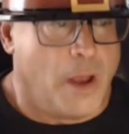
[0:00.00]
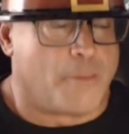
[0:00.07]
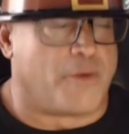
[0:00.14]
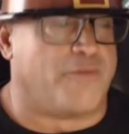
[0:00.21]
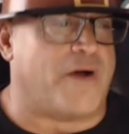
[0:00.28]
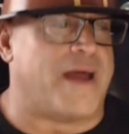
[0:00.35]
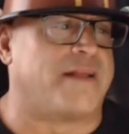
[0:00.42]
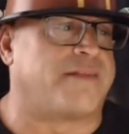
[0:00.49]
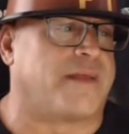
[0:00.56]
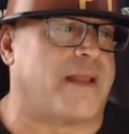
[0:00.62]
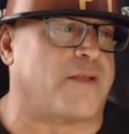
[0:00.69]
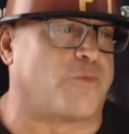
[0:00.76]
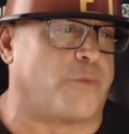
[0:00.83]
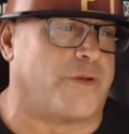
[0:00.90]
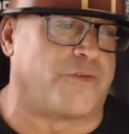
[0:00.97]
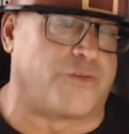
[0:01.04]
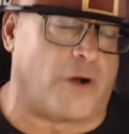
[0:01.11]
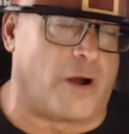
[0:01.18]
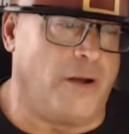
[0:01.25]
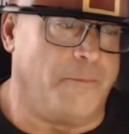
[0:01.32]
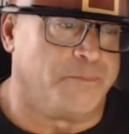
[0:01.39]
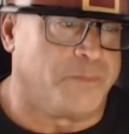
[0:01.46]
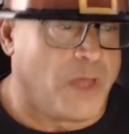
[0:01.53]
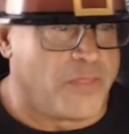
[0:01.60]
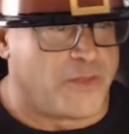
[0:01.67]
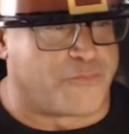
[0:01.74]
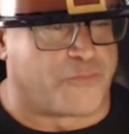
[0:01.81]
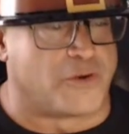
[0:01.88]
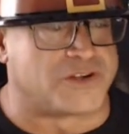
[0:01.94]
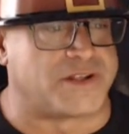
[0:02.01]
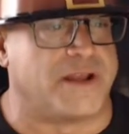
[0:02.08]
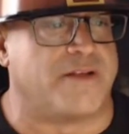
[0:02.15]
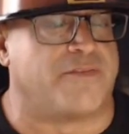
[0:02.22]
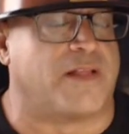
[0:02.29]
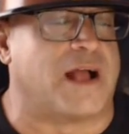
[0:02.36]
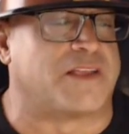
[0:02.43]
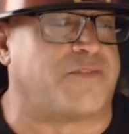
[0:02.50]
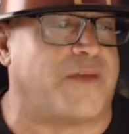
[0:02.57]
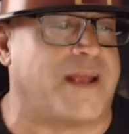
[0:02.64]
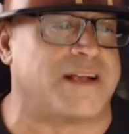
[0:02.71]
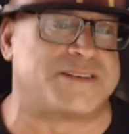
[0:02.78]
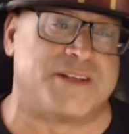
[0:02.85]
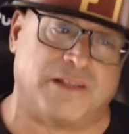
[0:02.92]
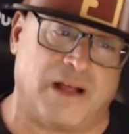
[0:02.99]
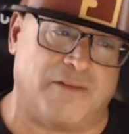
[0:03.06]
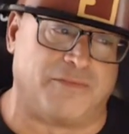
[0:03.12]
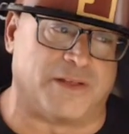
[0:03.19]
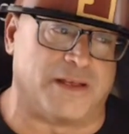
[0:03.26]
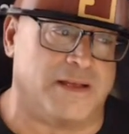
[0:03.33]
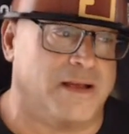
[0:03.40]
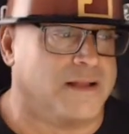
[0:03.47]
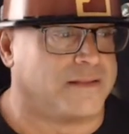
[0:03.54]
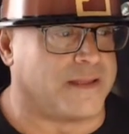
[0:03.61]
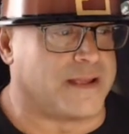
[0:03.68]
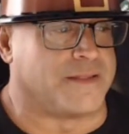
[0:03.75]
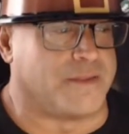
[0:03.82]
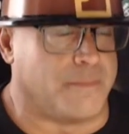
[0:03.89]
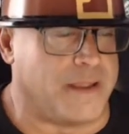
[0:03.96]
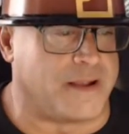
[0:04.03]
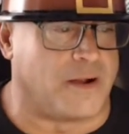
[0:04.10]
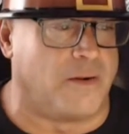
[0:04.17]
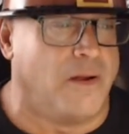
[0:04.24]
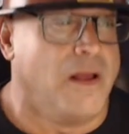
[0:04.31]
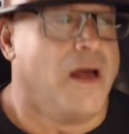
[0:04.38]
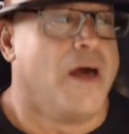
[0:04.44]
Providing today's winners are the First Lady of Las Vegas, the lovely Dionne D'Amico,